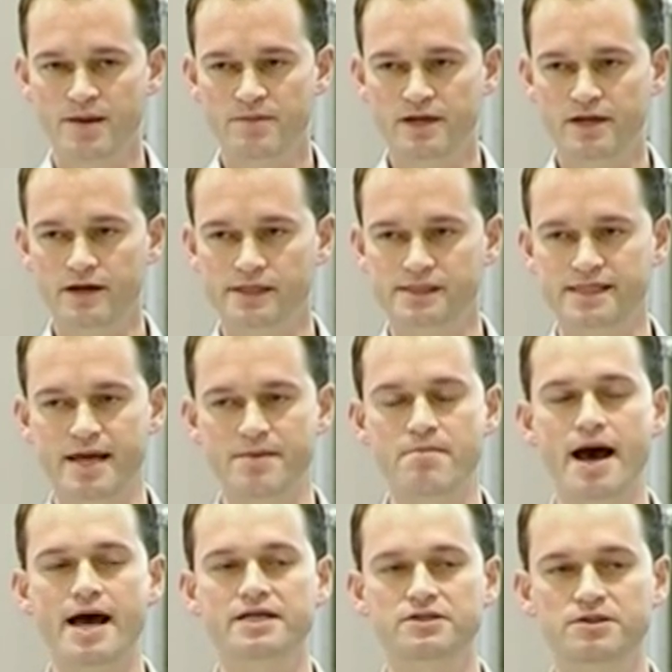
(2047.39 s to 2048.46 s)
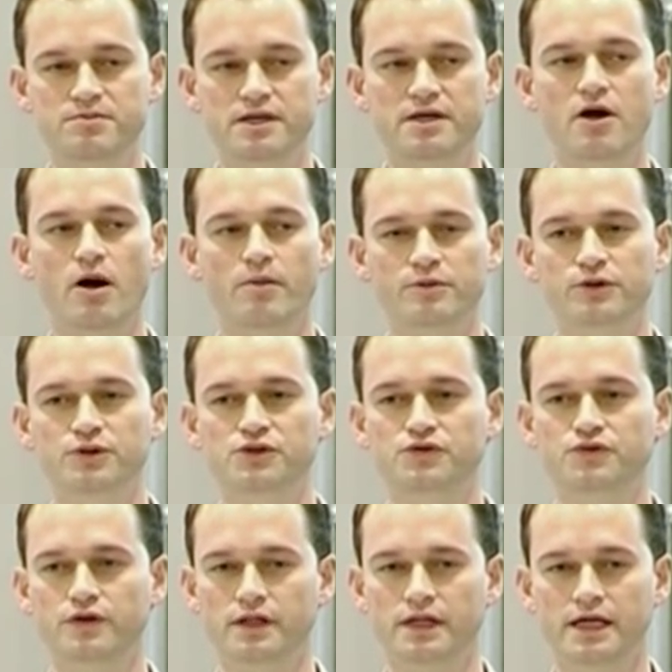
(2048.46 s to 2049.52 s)
because they might become
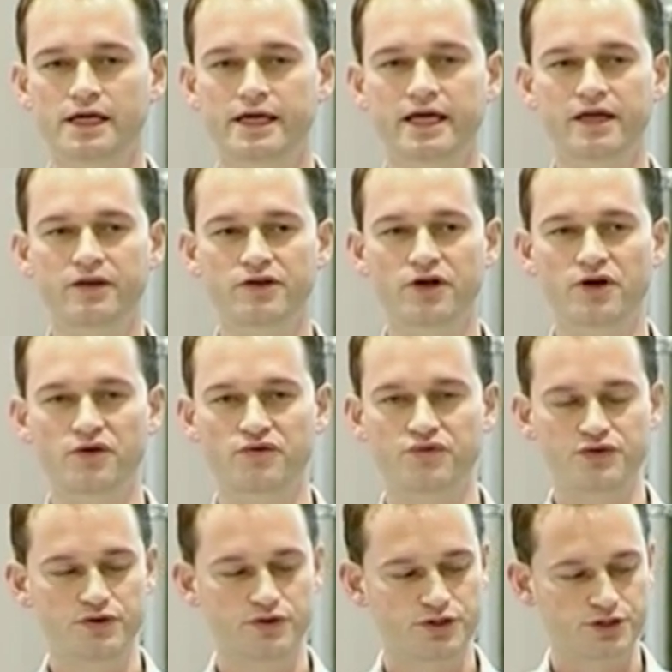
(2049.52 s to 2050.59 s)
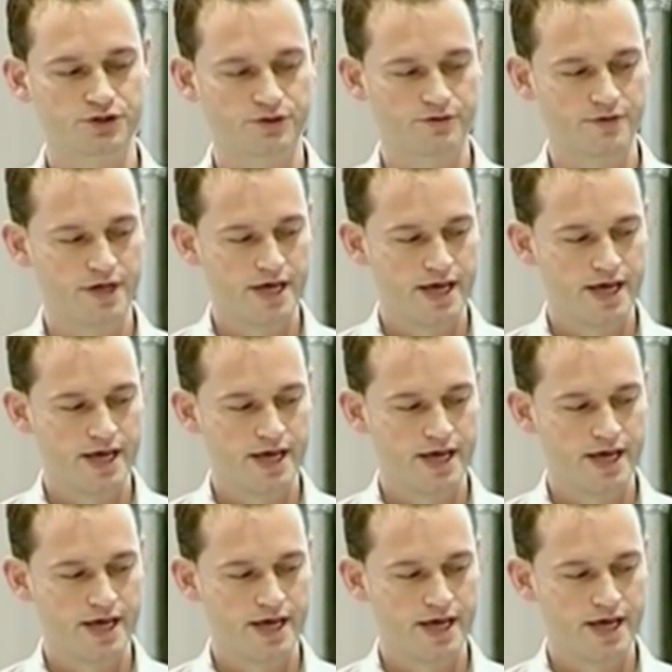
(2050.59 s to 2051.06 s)
useful in the future.